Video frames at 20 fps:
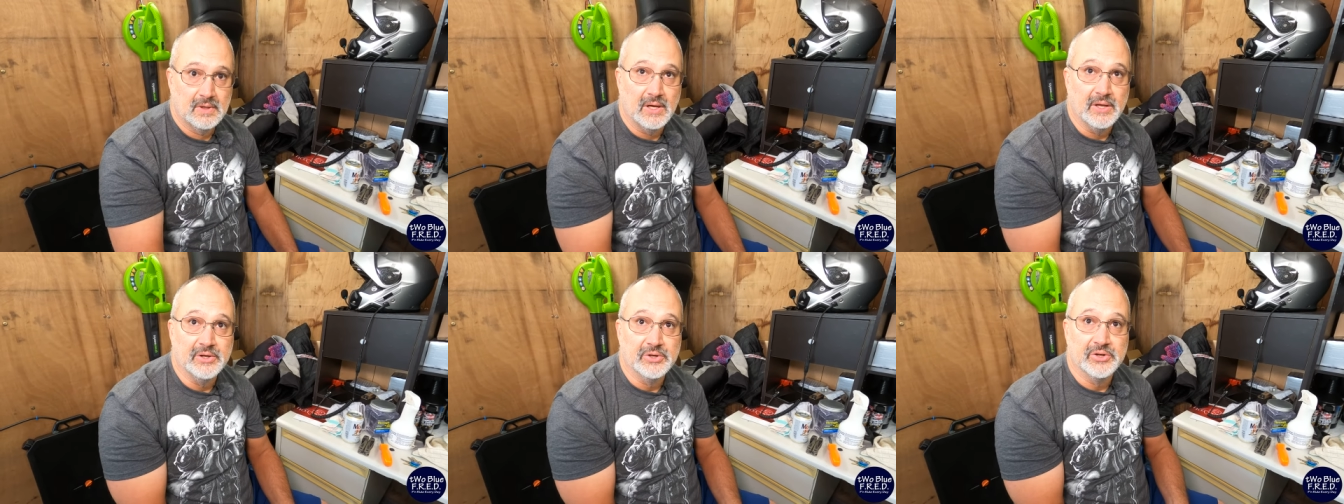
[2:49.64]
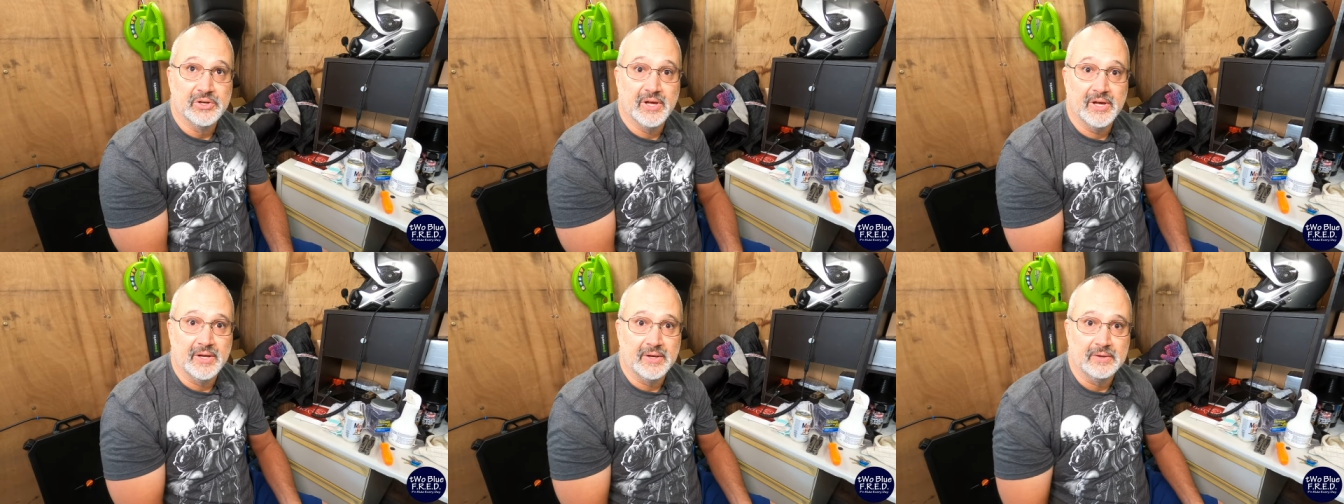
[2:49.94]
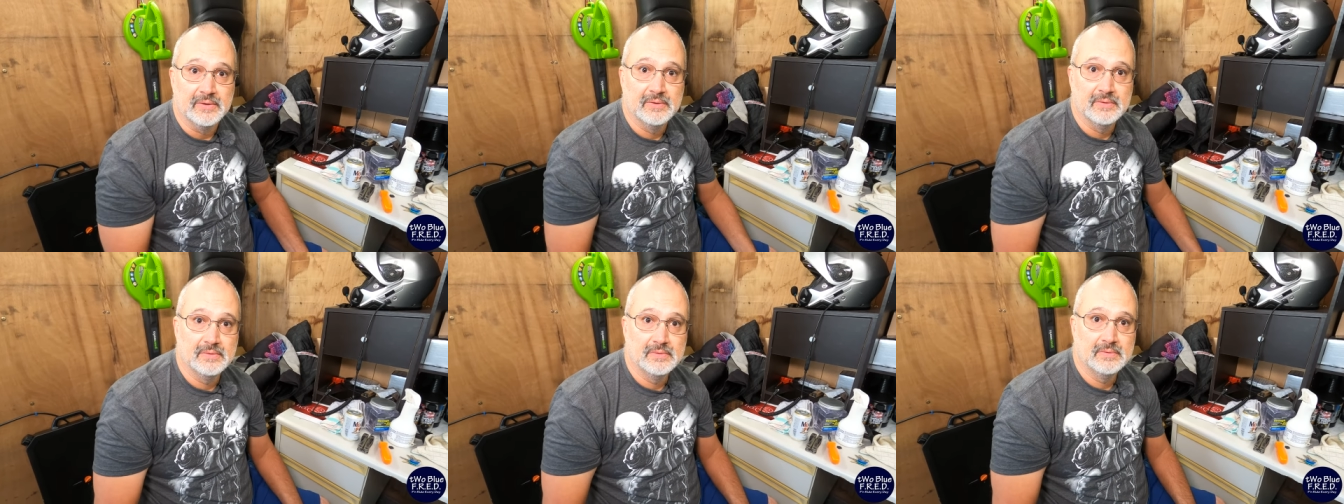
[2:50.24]
And you're
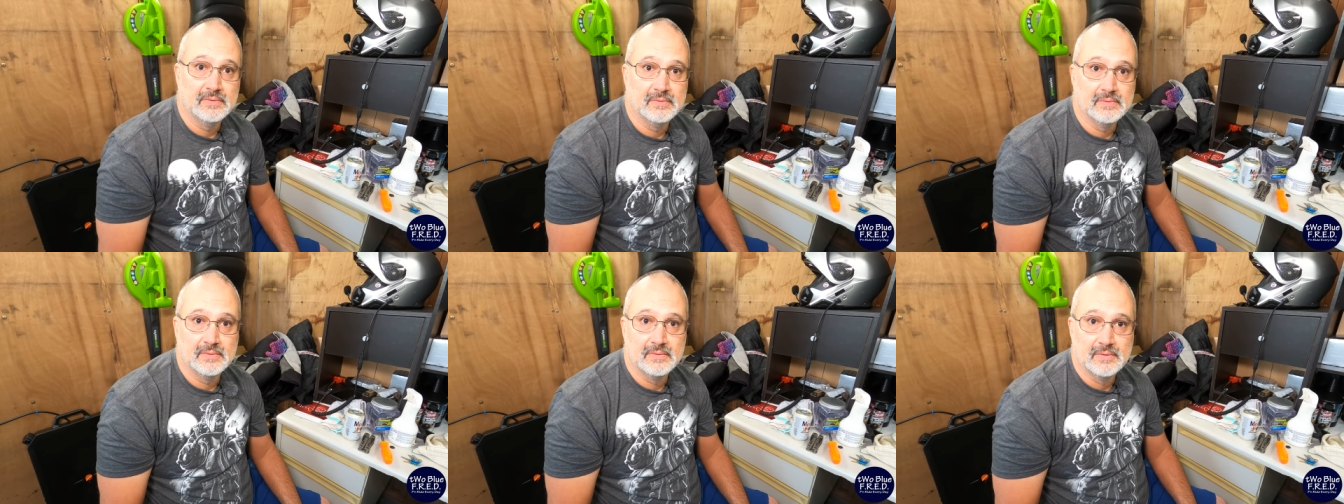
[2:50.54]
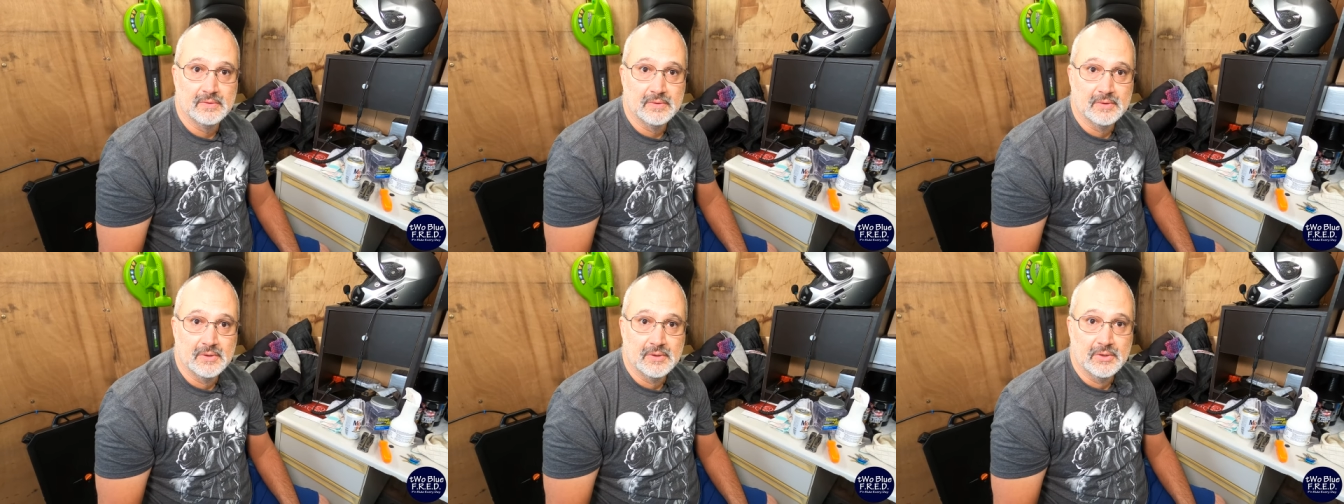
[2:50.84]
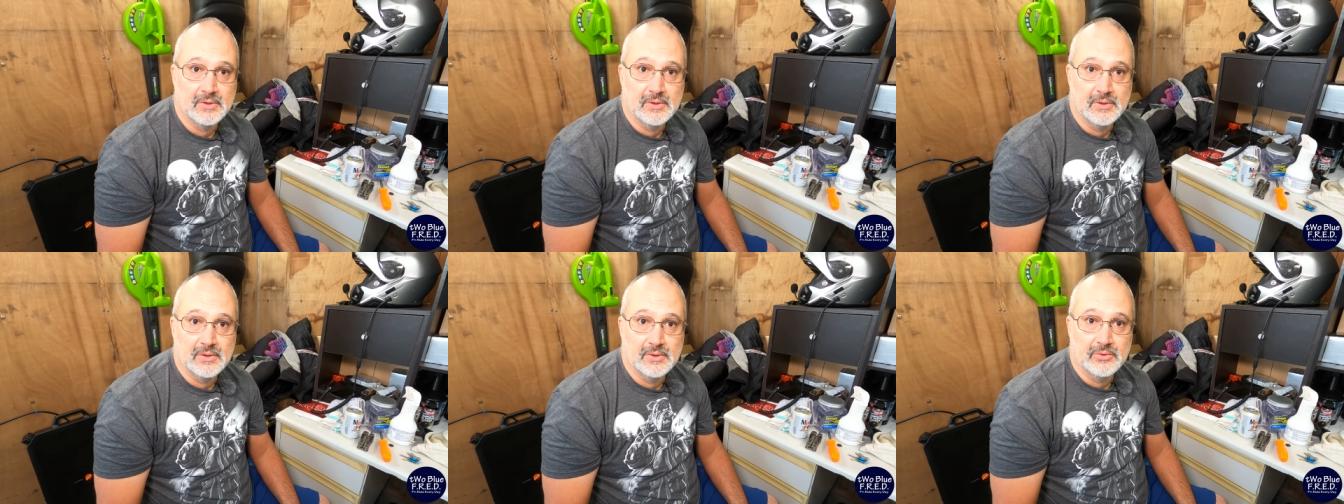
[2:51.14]
done.
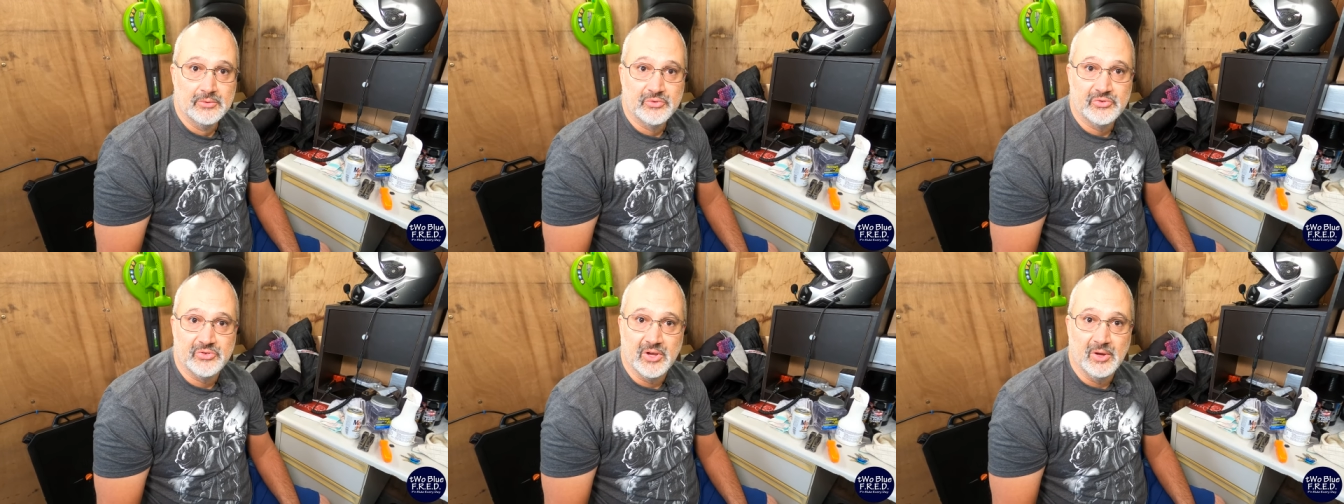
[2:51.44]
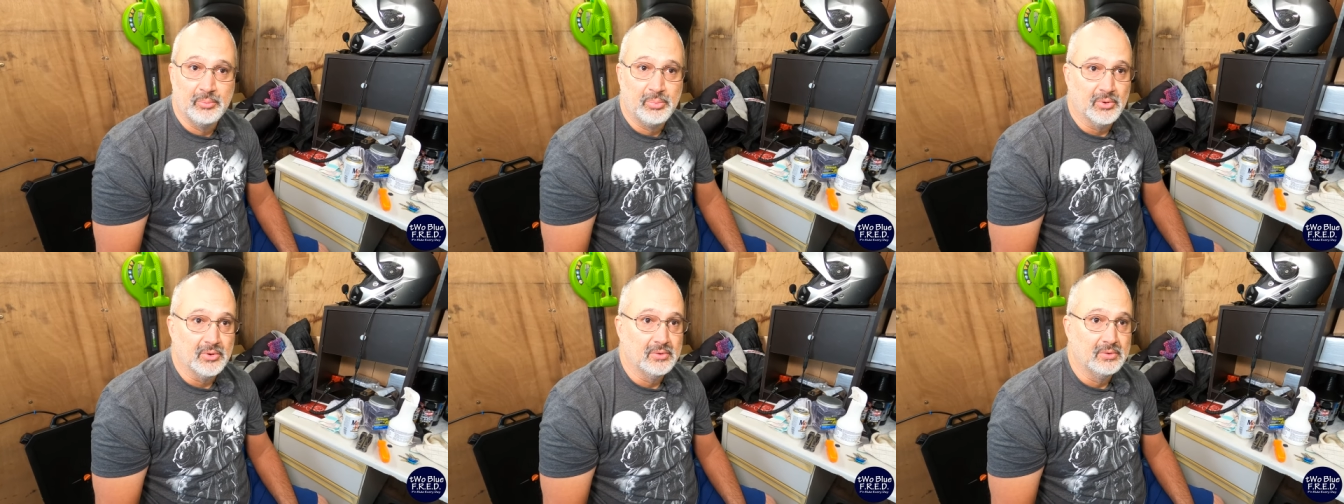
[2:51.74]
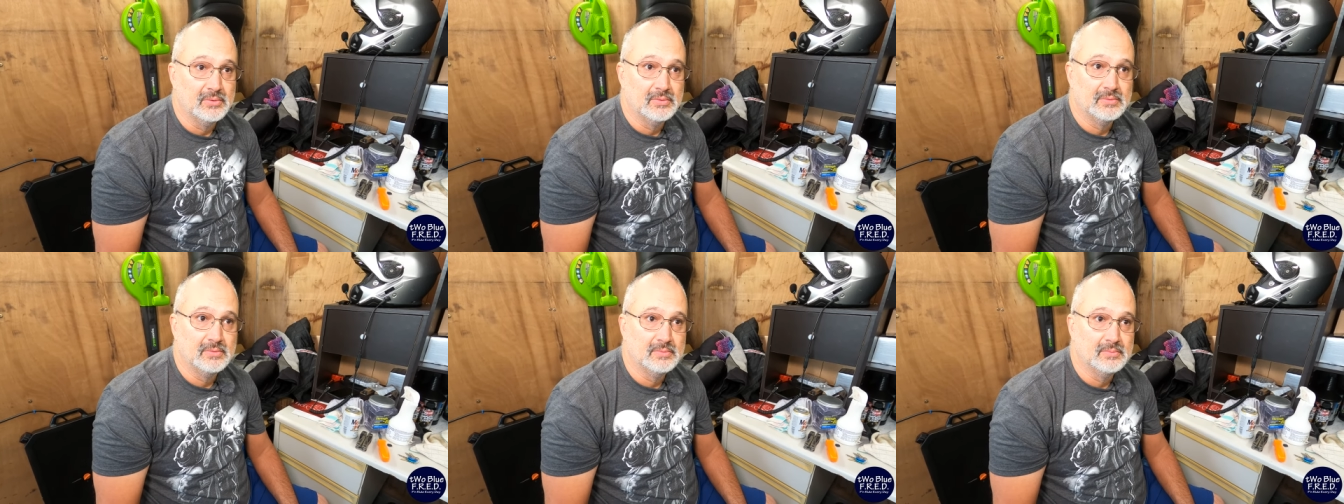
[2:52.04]

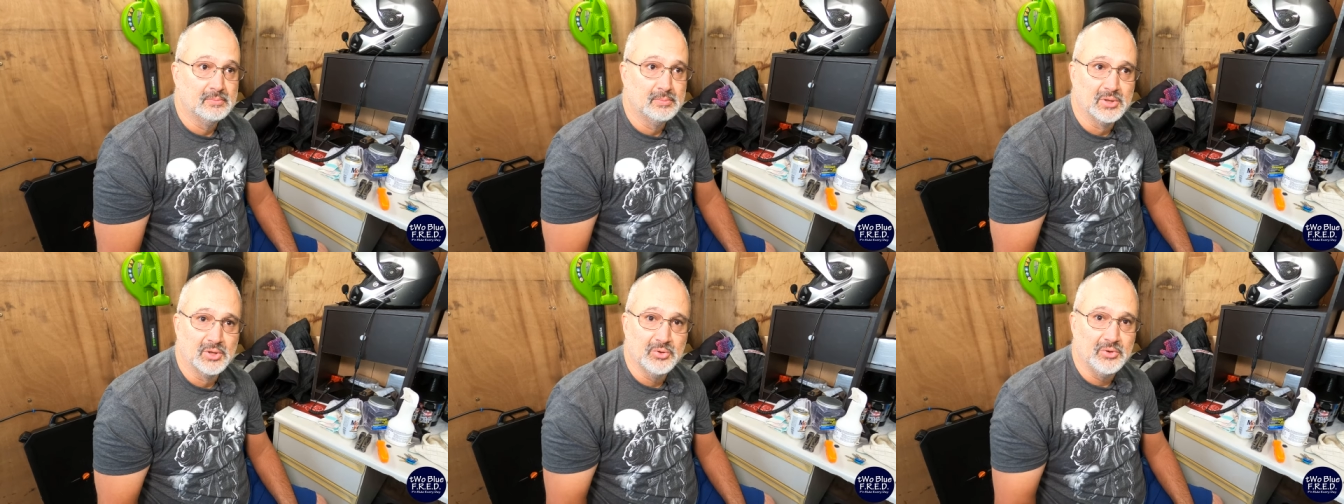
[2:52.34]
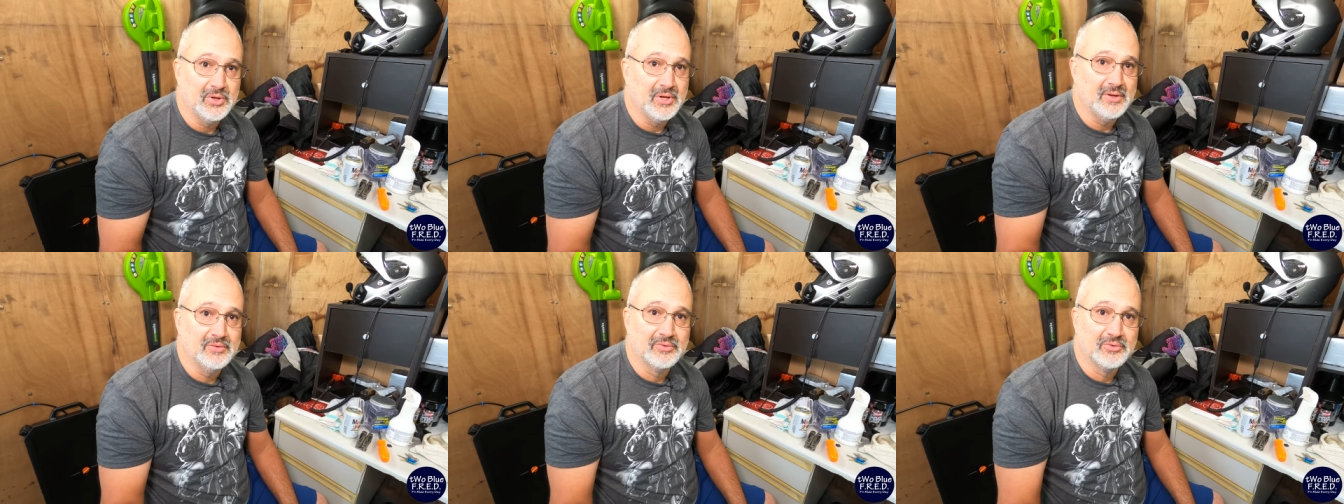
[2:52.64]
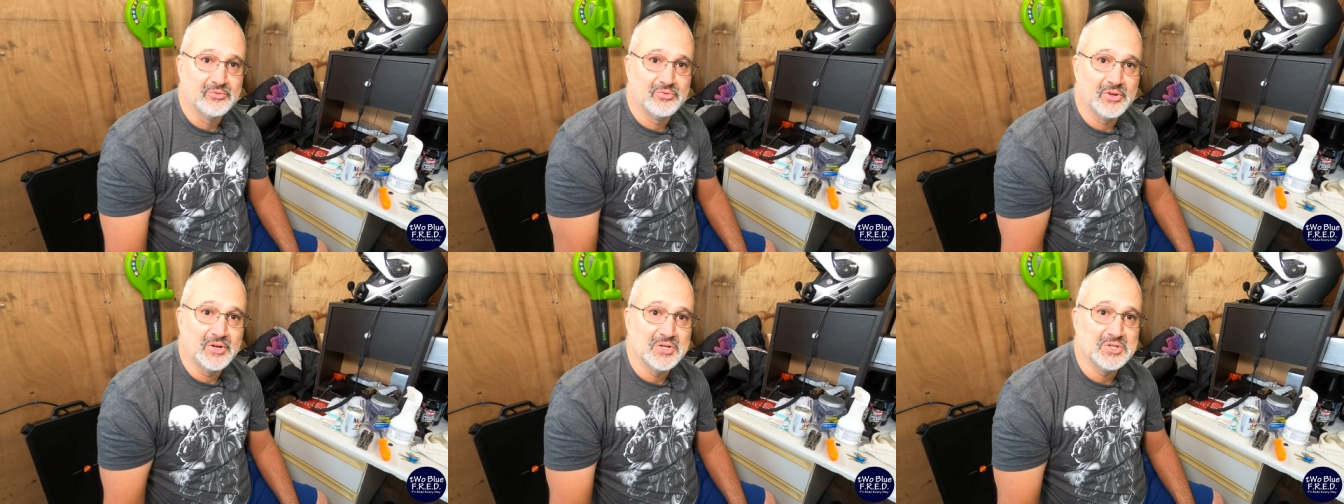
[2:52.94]
Simple. Blue, you
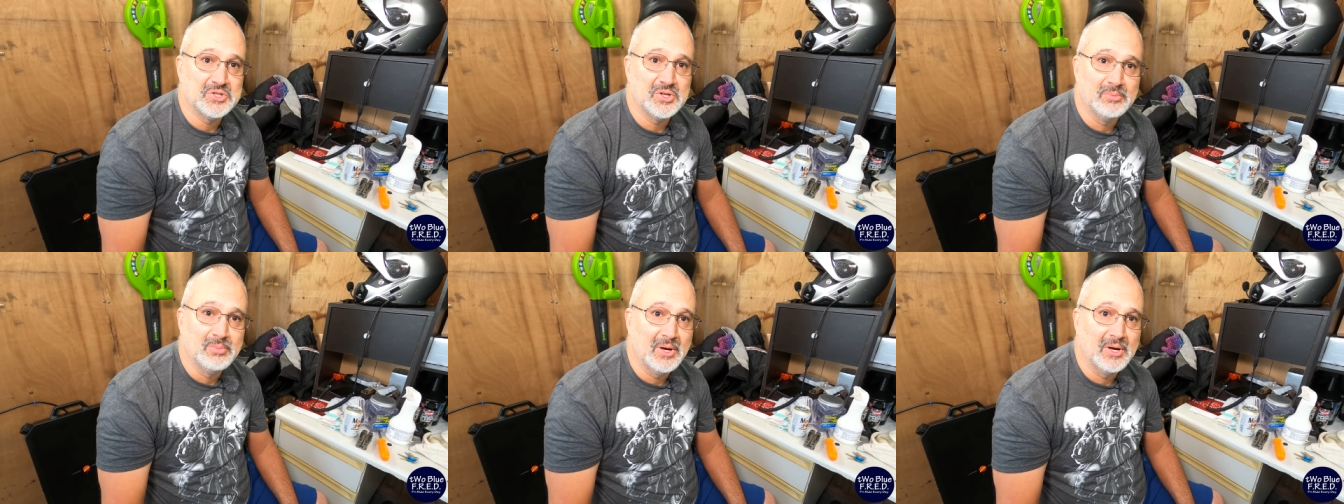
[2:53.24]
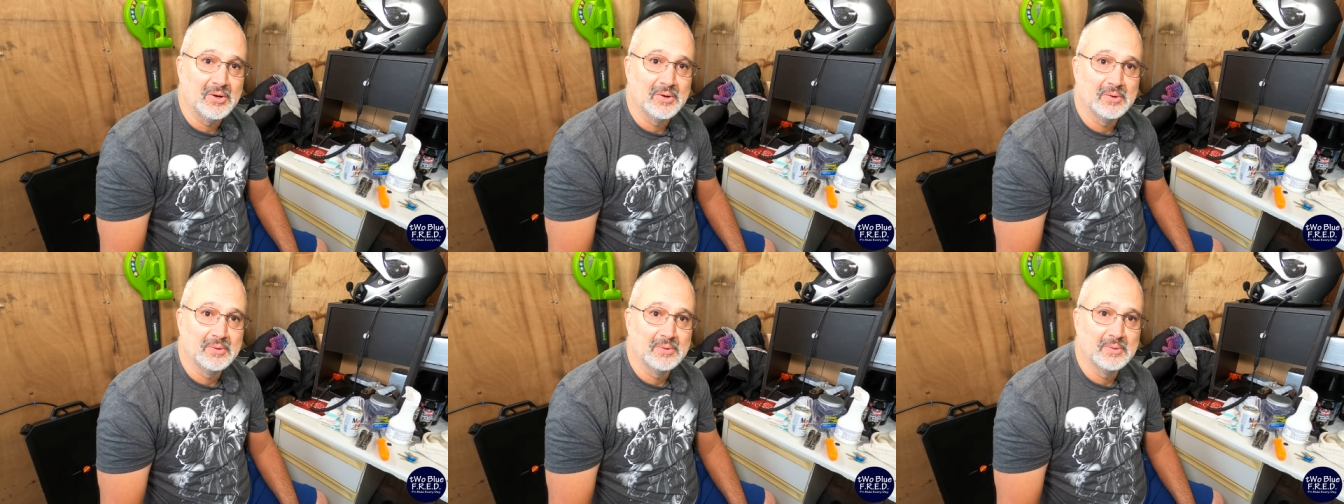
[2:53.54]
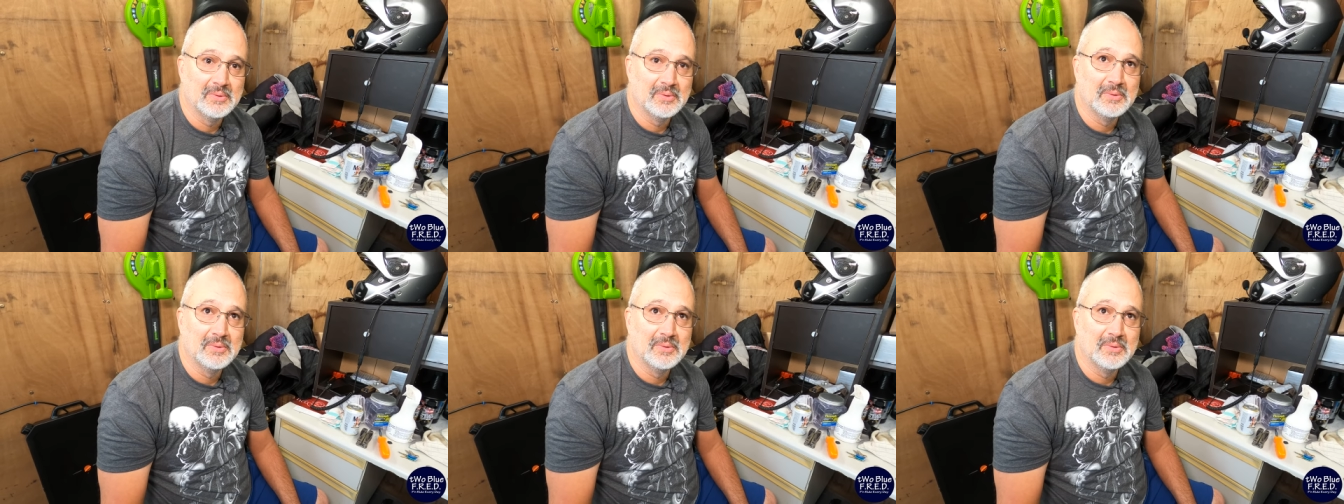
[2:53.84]
even finish your beer?